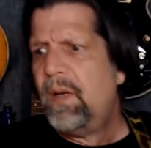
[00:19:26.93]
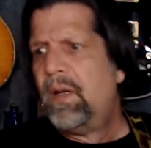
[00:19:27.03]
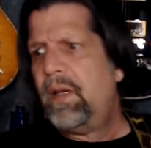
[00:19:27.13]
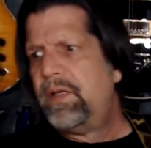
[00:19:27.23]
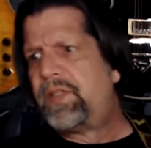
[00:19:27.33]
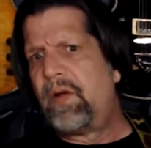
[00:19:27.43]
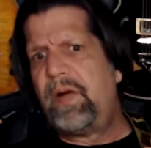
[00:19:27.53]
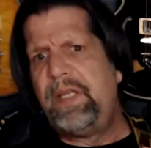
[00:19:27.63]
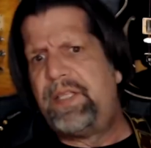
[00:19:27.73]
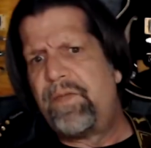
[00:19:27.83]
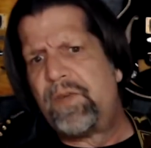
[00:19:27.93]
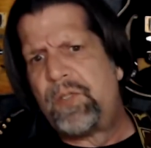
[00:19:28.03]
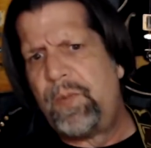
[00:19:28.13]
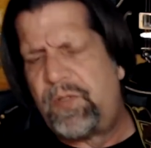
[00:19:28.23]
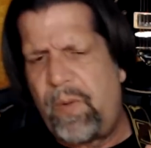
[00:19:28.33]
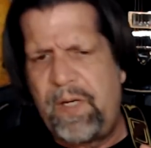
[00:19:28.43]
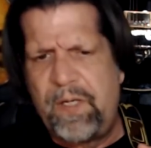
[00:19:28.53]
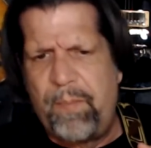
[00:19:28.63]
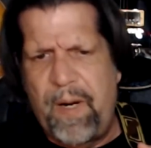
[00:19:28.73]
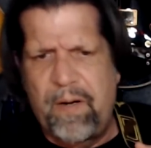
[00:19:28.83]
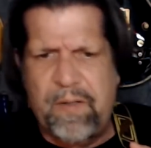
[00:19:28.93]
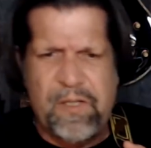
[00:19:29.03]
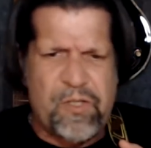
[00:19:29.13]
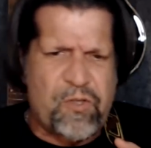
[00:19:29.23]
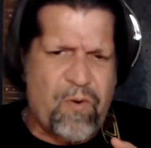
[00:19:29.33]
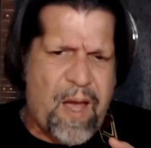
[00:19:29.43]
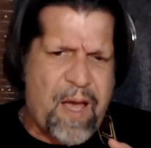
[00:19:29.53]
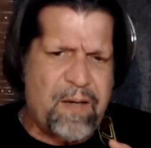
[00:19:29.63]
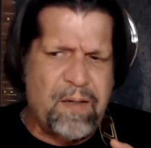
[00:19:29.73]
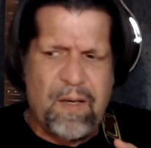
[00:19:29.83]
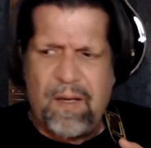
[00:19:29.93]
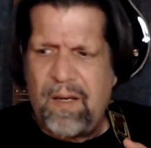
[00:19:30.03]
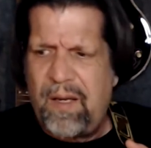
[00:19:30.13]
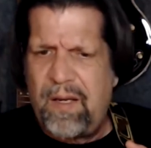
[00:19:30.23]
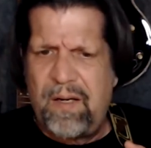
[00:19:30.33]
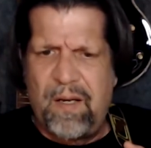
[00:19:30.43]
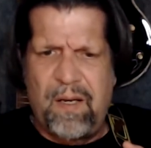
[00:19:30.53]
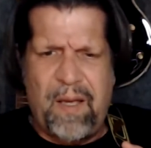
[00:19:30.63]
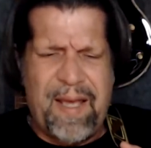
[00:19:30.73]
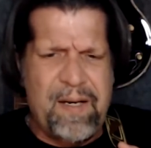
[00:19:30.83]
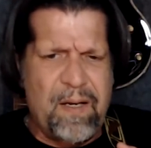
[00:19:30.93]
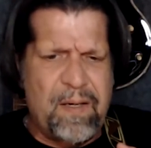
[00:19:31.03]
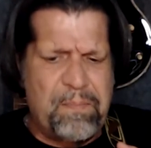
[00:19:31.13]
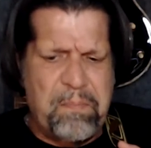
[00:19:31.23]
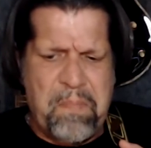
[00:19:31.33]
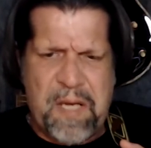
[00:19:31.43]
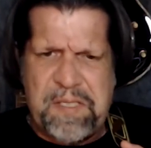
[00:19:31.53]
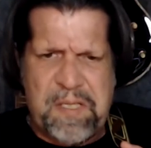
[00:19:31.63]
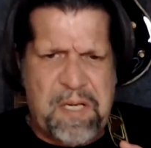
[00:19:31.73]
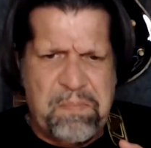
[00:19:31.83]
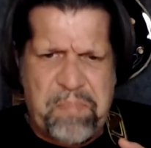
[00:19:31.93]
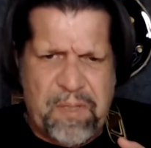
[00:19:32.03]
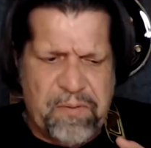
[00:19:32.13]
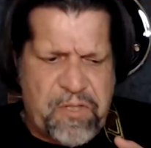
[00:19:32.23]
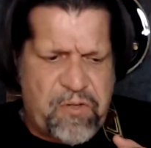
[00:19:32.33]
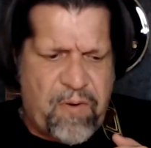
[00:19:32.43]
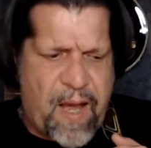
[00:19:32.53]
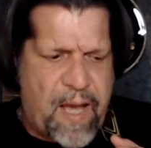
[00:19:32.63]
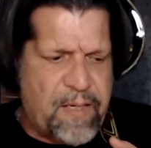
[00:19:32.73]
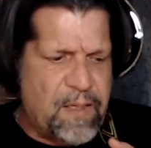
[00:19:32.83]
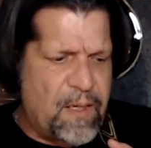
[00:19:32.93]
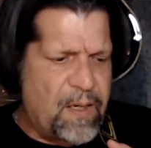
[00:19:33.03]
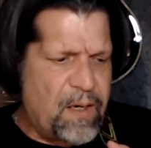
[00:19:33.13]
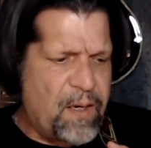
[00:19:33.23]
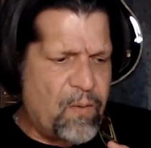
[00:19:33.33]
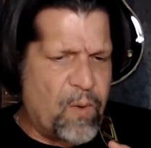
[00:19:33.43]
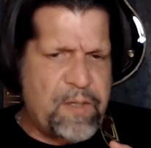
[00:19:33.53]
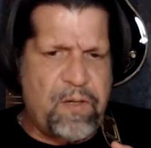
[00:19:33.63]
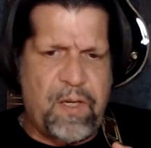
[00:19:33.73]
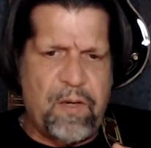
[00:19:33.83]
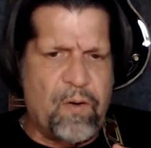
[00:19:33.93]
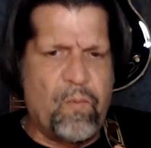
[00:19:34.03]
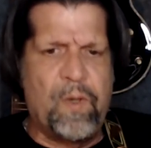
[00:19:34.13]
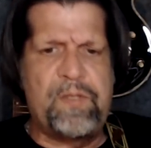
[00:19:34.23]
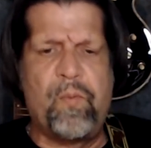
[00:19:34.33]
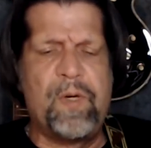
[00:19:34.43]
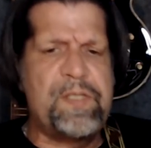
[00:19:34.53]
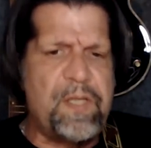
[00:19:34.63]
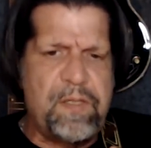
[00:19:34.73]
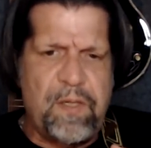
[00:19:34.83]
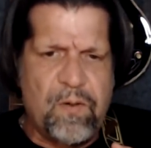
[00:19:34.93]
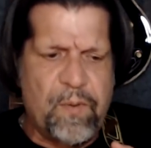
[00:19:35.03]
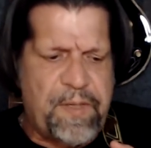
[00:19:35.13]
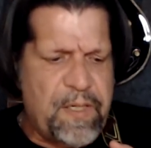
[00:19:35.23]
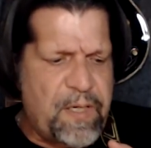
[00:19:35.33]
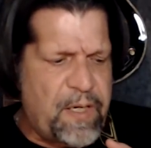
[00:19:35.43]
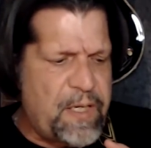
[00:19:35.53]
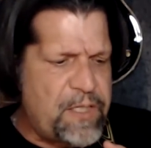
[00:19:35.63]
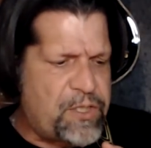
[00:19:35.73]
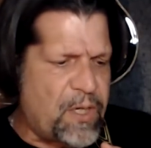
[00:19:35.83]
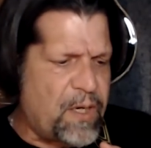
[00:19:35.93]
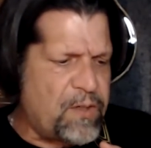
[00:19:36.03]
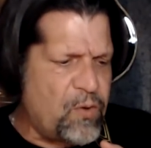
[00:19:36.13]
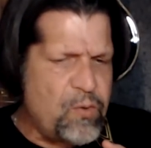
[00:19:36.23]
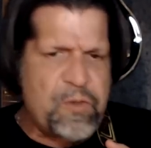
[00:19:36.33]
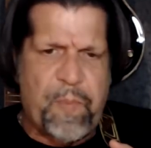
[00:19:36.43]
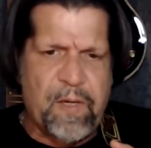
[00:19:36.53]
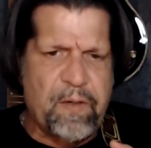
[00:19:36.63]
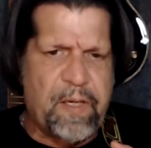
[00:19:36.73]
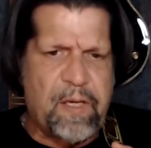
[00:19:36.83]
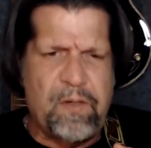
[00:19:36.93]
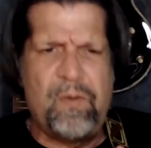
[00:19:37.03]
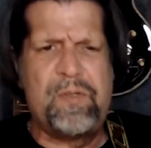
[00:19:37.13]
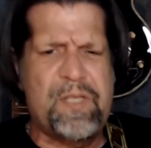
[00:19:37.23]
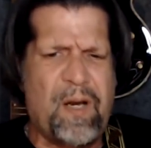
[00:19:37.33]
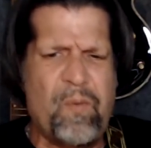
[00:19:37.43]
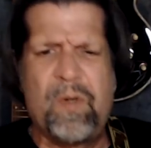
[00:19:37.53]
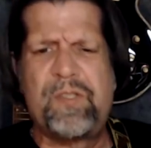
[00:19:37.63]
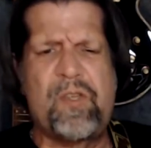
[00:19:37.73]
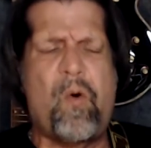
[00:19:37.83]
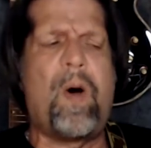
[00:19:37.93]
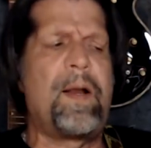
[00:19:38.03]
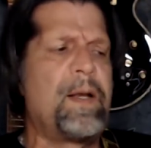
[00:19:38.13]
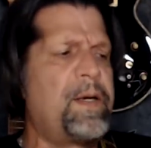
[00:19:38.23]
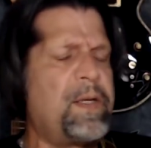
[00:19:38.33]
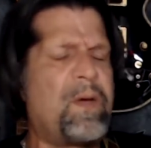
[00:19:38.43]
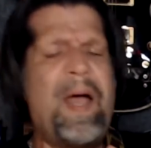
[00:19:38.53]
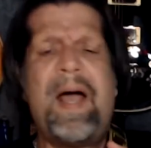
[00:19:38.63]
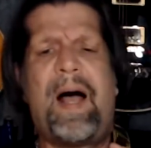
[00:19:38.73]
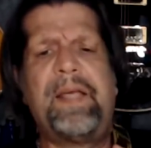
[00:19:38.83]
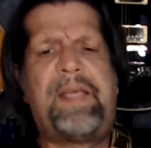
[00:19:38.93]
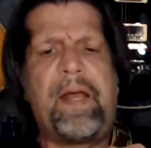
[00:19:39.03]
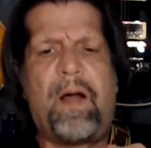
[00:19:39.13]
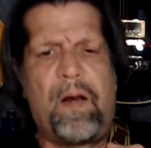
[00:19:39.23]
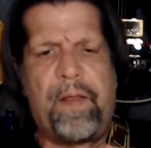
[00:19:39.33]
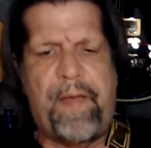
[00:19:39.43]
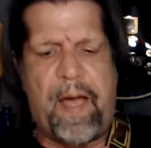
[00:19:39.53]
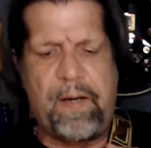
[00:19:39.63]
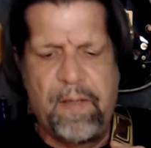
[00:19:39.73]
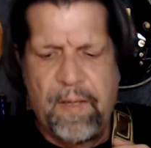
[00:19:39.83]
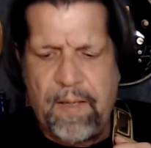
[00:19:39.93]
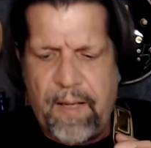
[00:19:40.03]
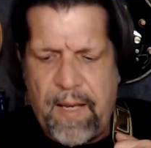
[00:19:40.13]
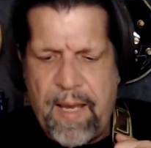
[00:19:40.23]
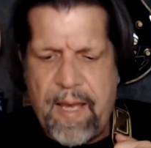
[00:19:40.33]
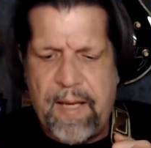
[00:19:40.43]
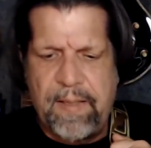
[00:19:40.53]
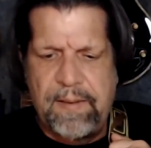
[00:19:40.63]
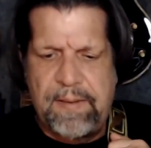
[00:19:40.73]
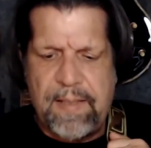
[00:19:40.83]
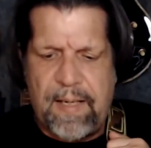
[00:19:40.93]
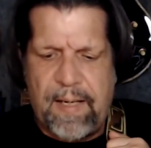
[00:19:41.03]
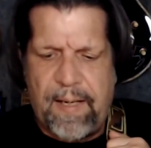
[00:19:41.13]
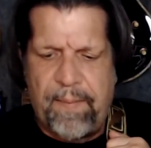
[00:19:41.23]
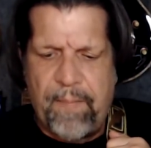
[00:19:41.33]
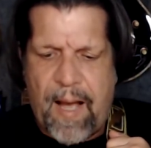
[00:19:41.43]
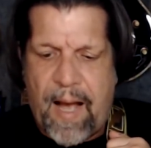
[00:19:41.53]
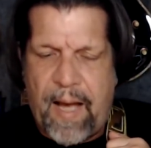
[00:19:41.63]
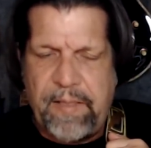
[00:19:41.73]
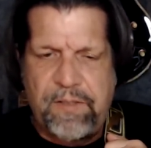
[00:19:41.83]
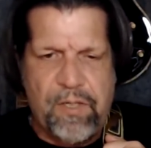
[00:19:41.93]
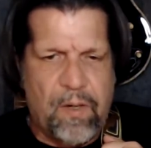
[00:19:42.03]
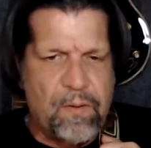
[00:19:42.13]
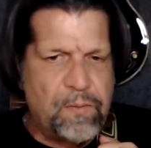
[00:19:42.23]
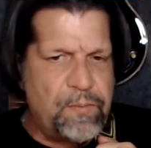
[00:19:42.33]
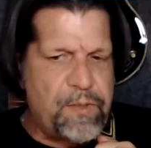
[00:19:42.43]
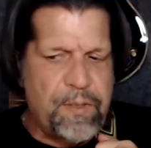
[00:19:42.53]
Is there any difference between an American Strat and a Mexican built Strat? What's the deal with Indonesia and who's building it and where's the quality? I get all of that. And I don't